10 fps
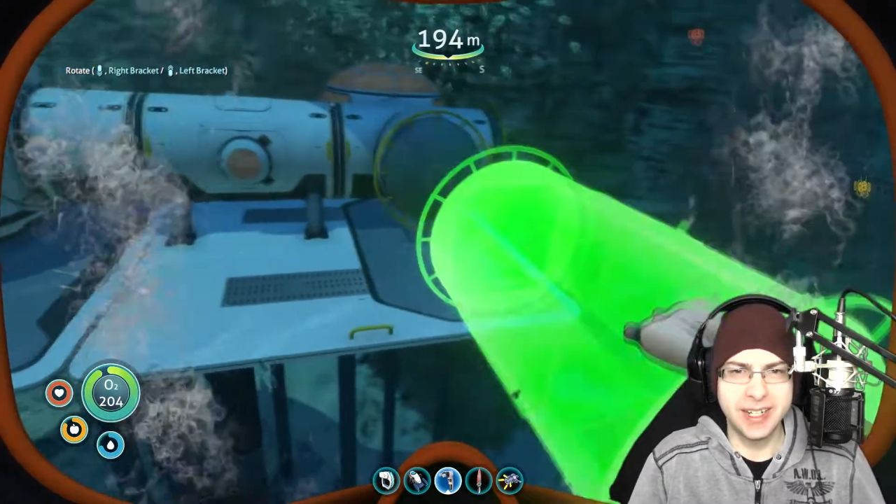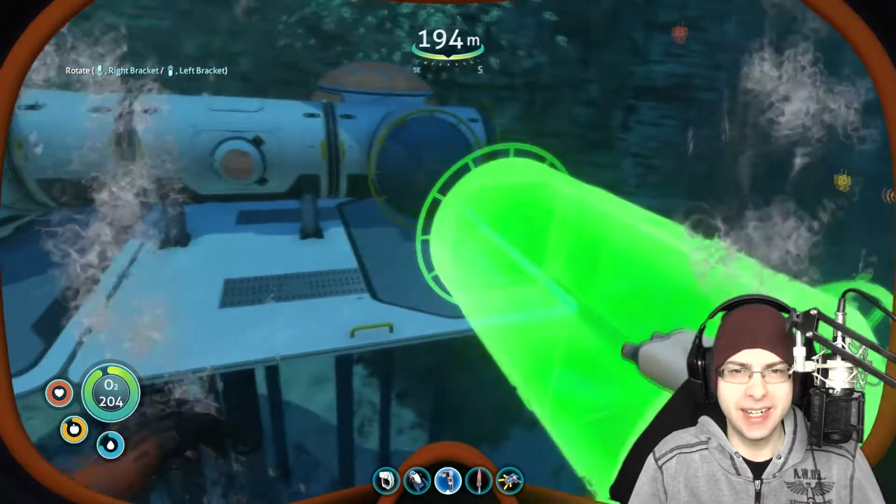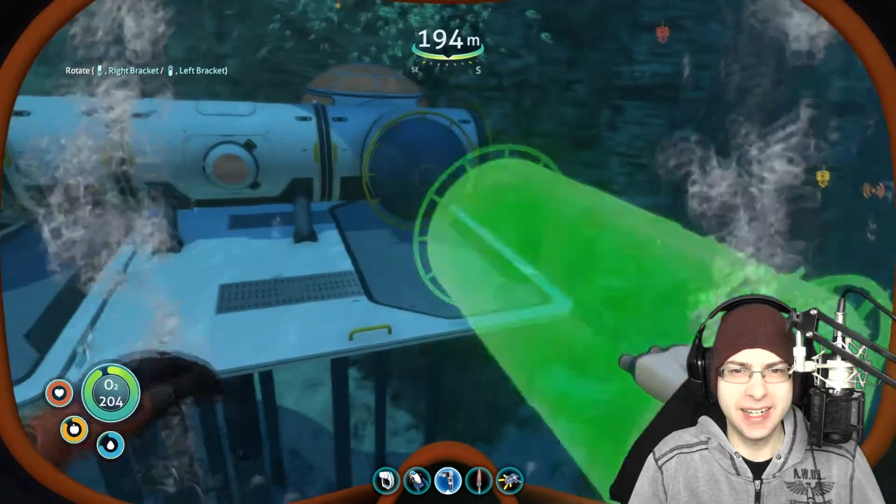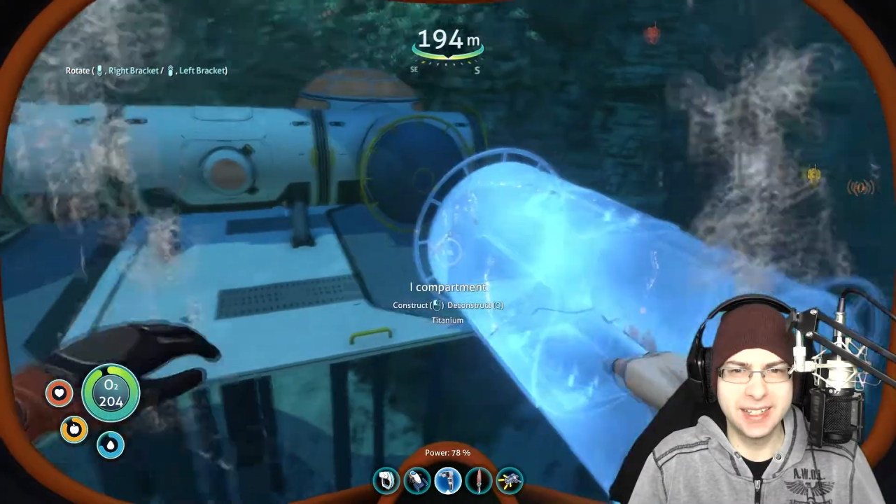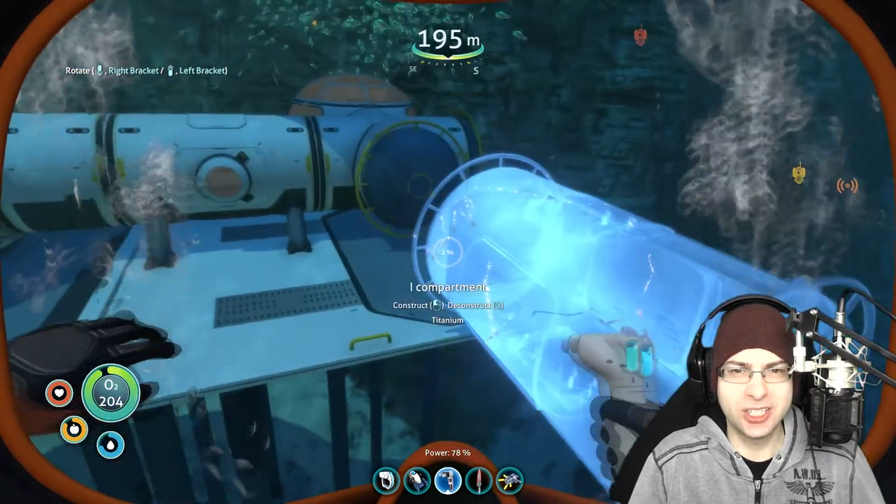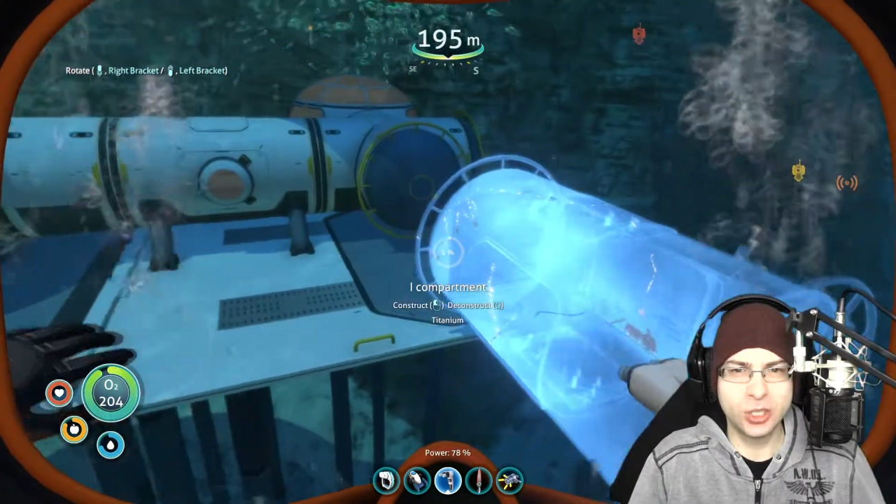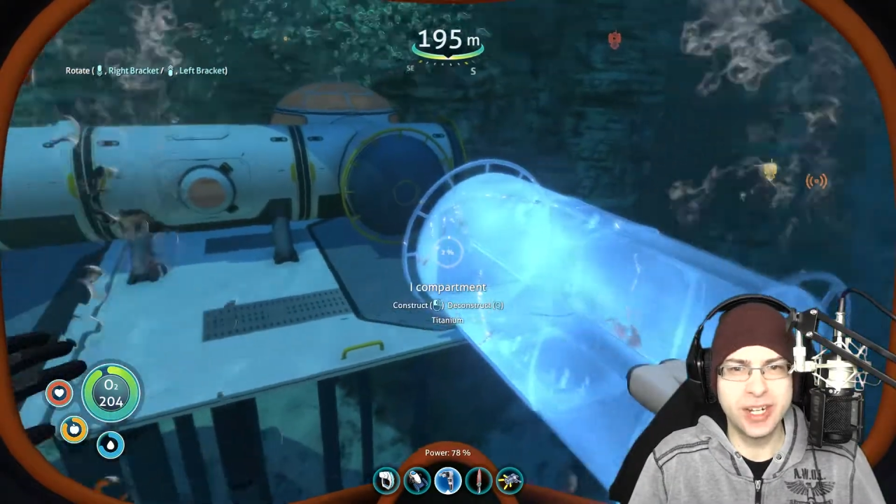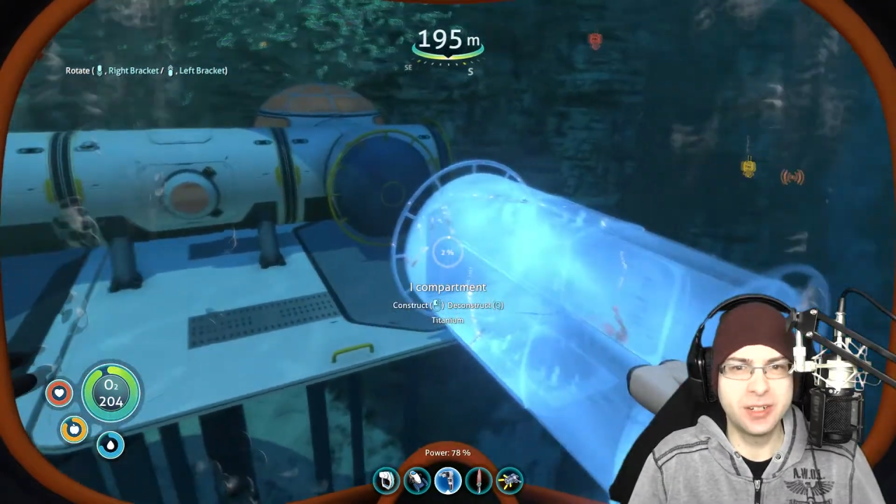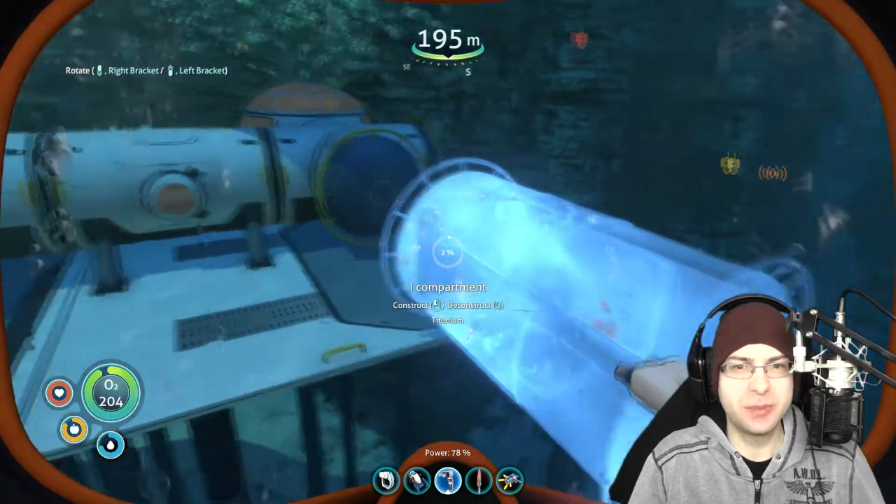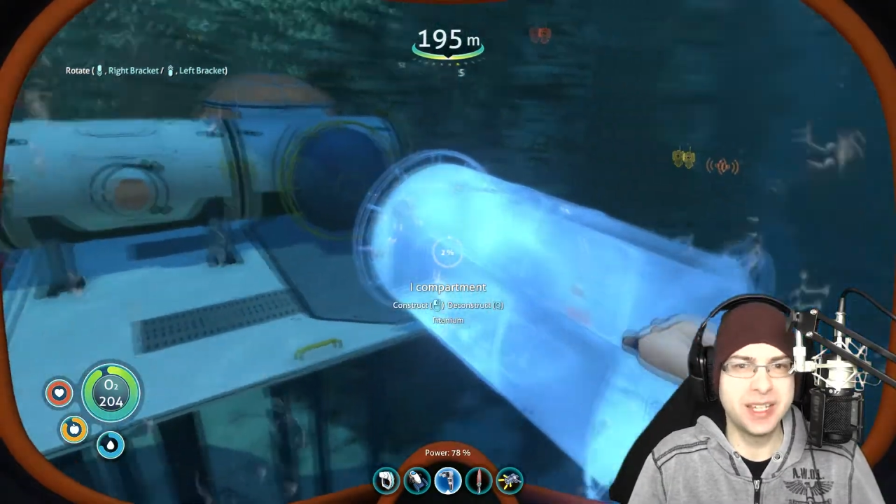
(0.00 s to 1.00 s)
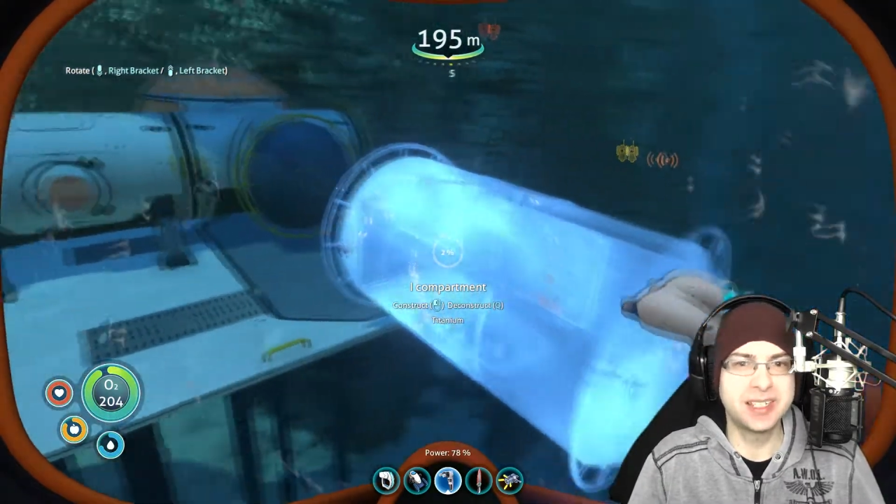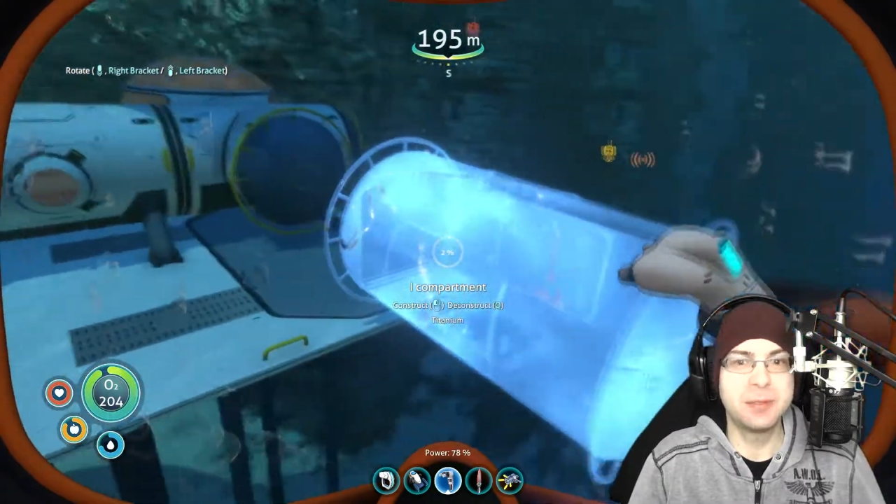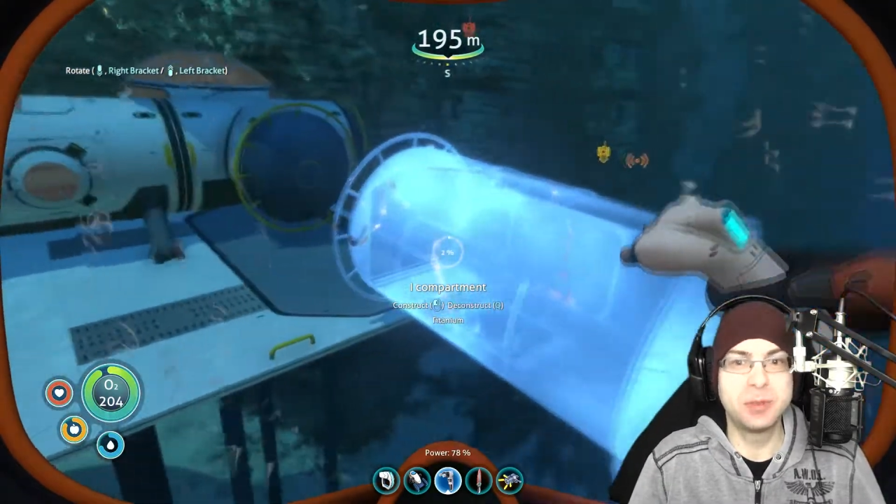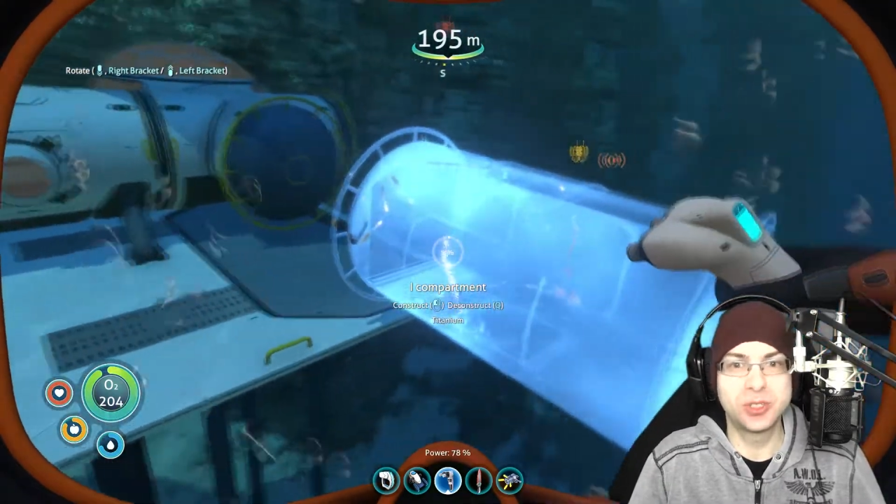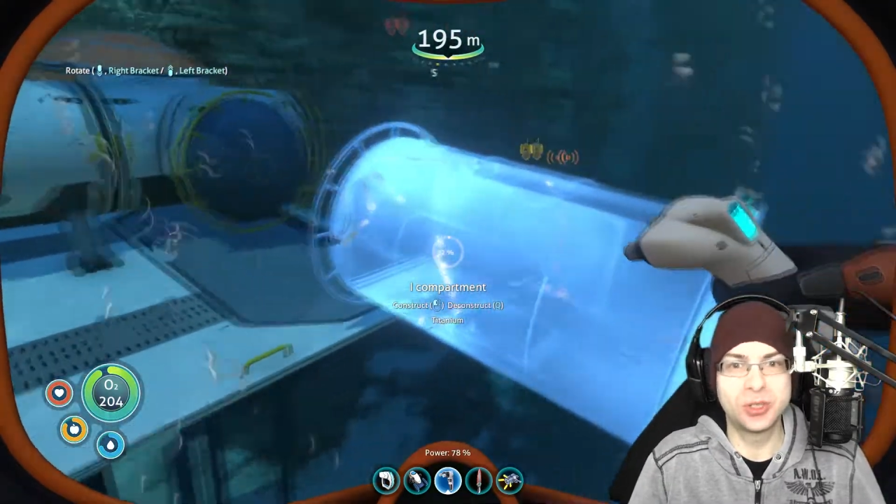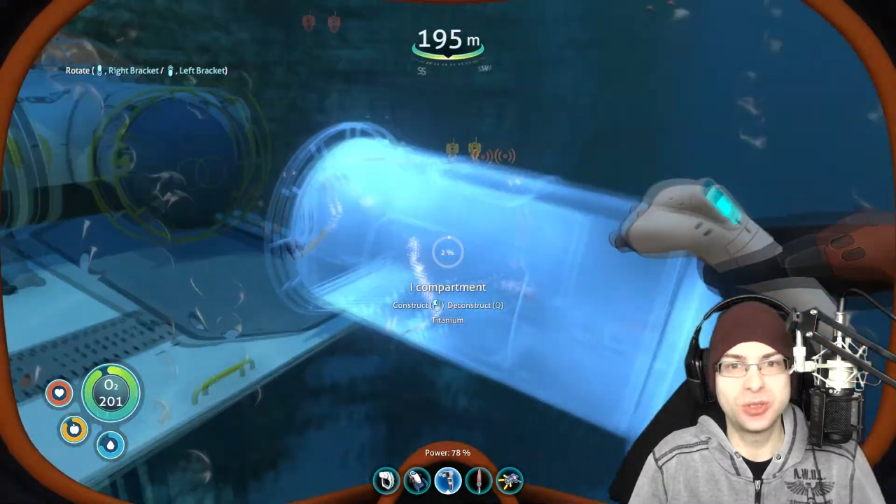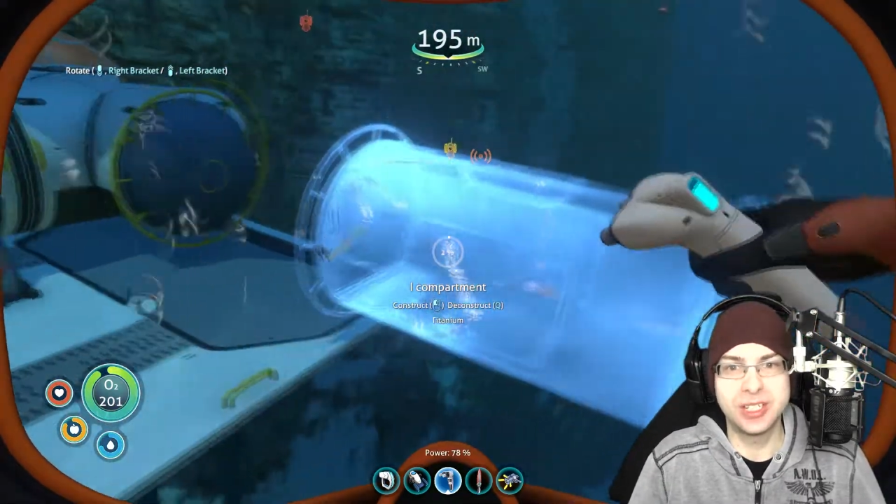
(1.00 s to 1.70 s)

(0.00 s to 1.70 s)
and try to make an episode